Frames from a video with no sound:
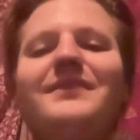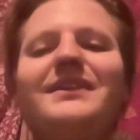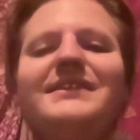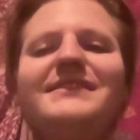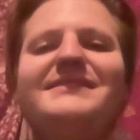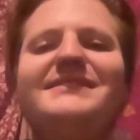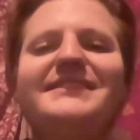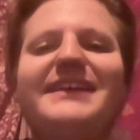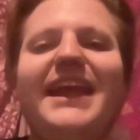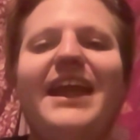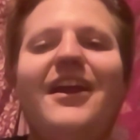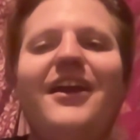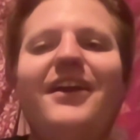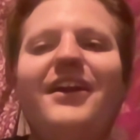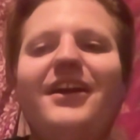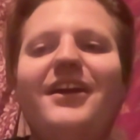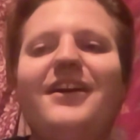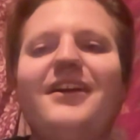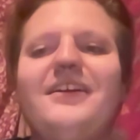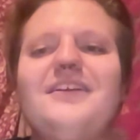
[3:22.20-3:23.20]

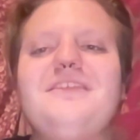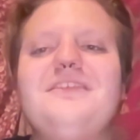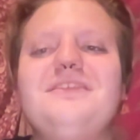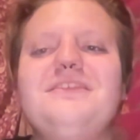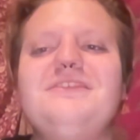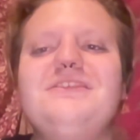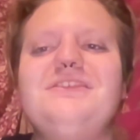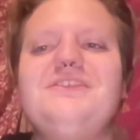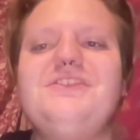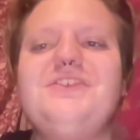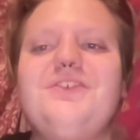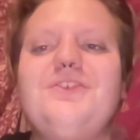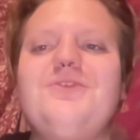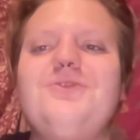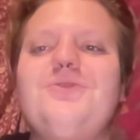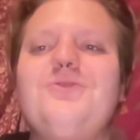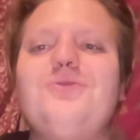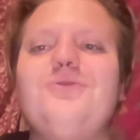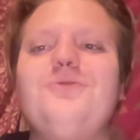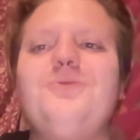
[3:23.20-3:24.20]
scarier
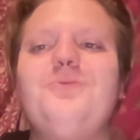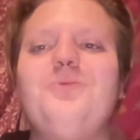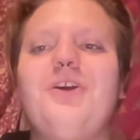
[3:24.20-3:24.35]
to